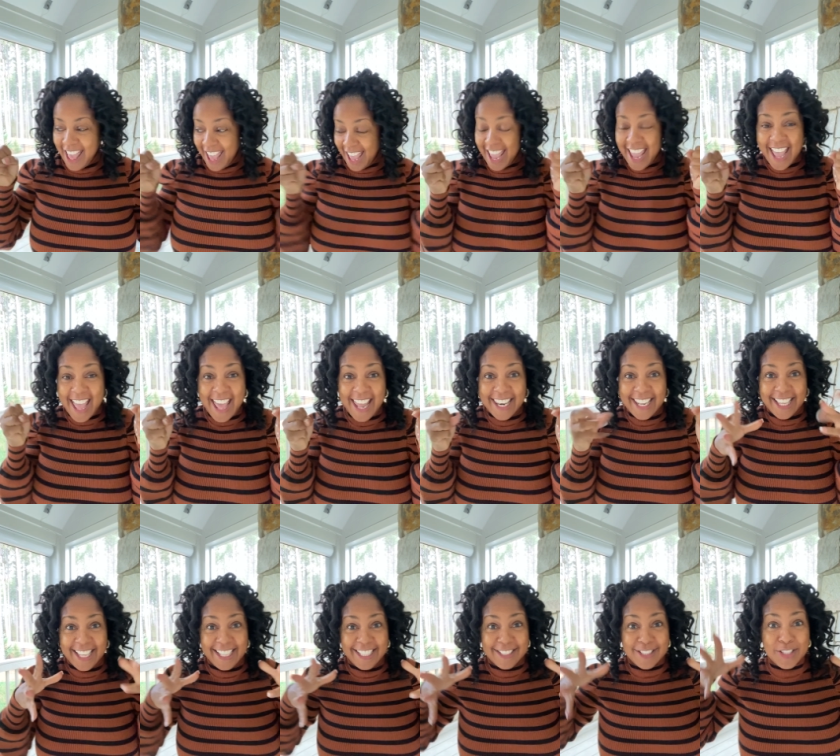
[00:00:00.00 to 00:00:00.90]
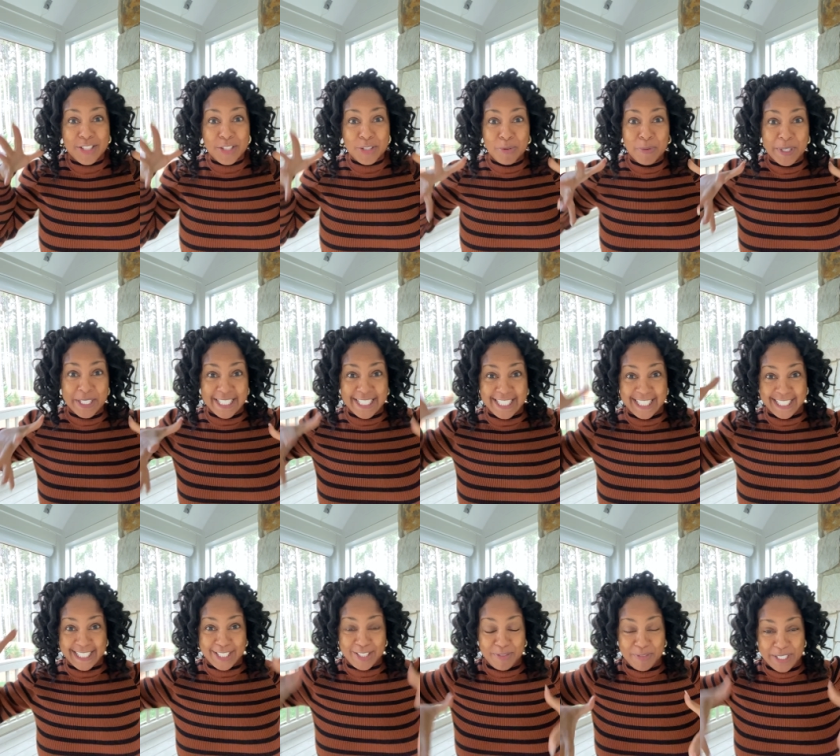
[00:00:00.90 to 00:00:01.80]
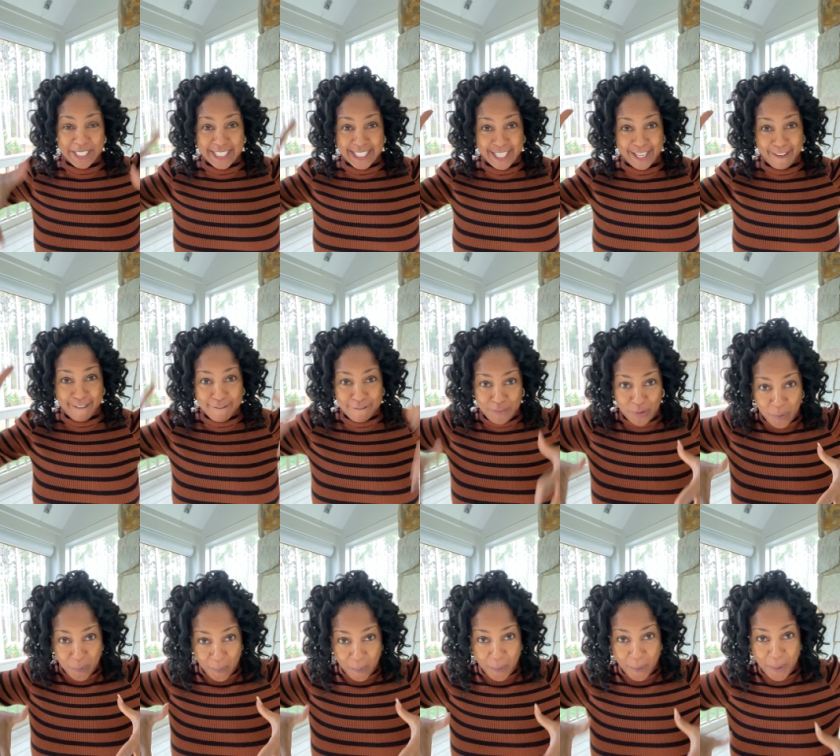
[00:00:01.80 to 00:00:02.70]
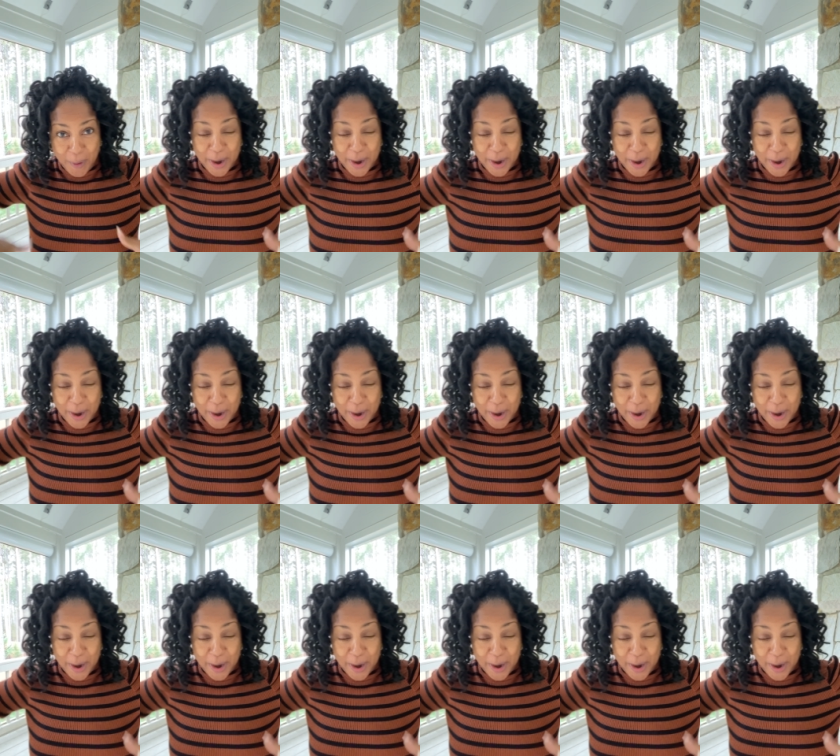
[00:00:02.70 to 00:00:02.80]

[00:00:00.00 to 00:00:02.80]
and it's 2024.